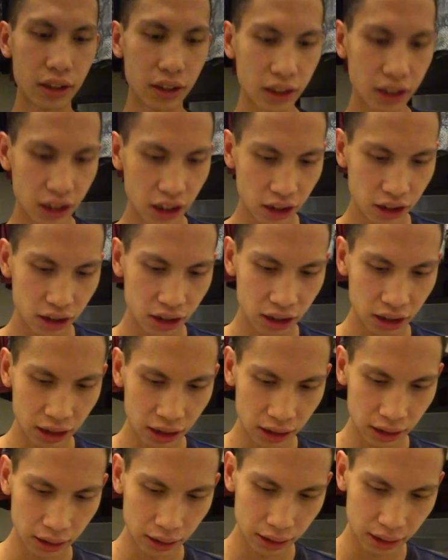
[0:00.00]
just
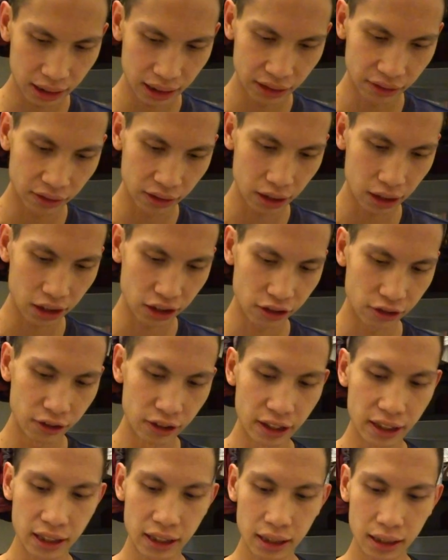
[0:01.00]
to give it a
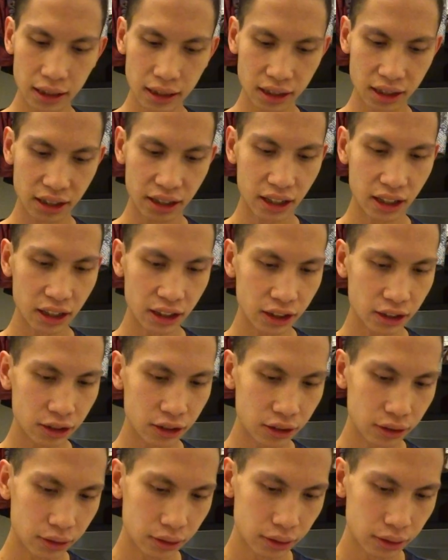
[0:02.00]
unique style.